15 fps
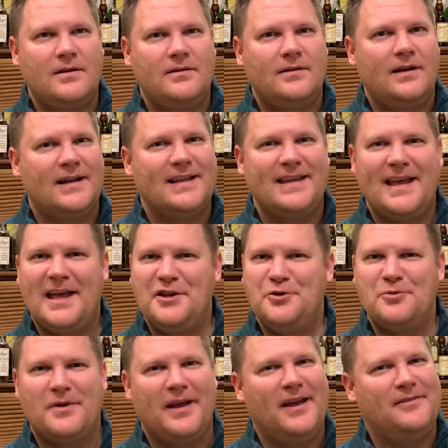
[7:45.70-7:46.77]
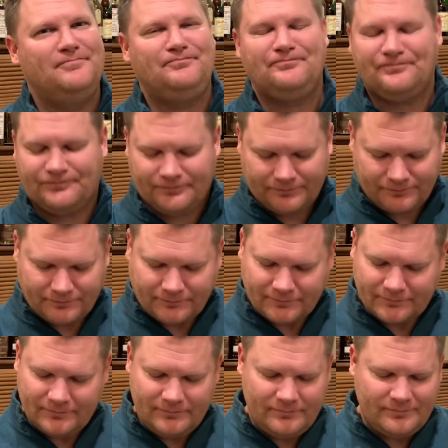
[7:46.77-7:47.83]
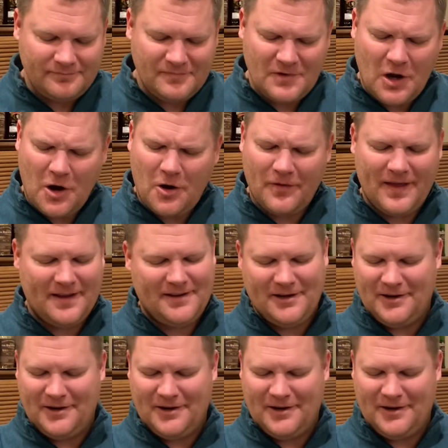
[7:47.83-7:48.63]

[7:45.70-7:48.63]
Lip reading: Again, you get all that,